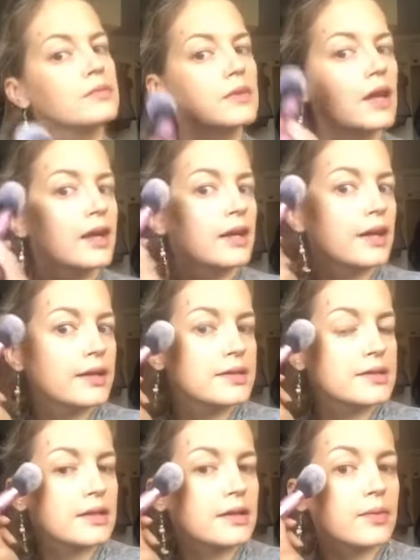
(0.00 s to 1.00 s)

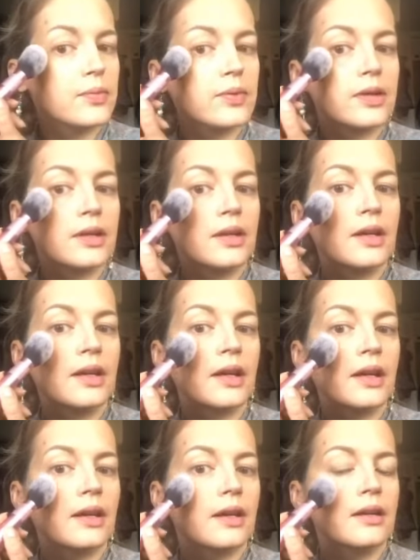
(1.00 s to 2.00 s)
highlights and I put it
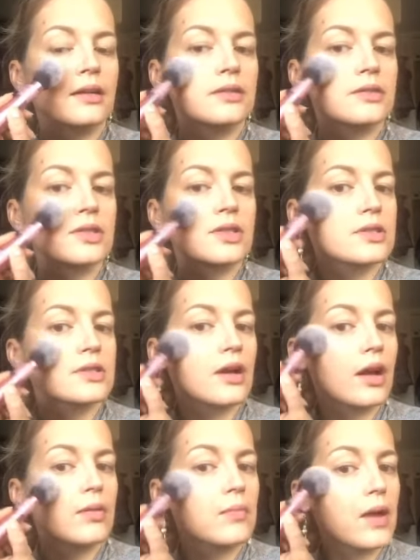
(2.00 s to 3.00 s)
here just
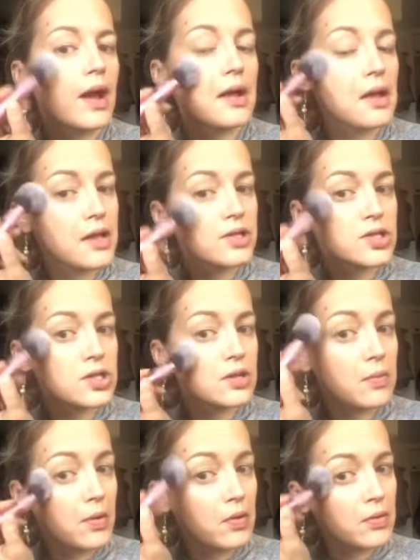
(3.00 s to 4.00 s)
on my
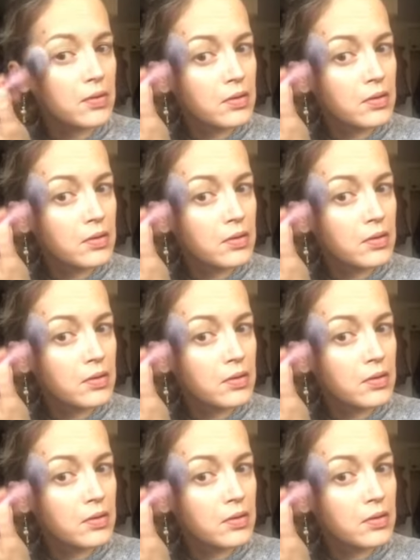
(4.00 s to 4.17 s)
cheekbone.